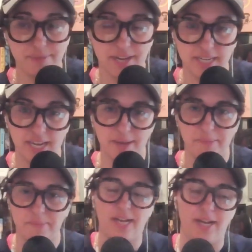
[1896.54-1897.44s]

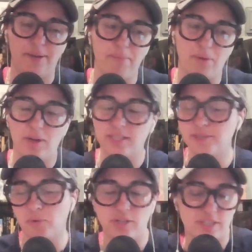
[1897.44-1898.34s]
nickname. But what
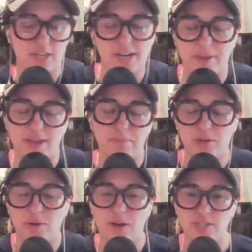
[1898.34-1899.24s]
sports are coming up?
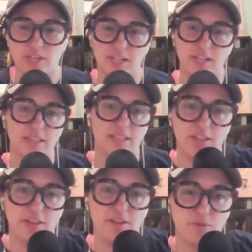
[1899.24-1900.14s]
What are you watching that
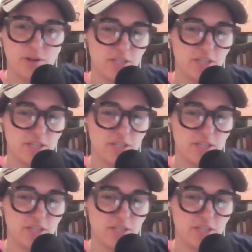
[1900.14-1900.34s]
you're looking forward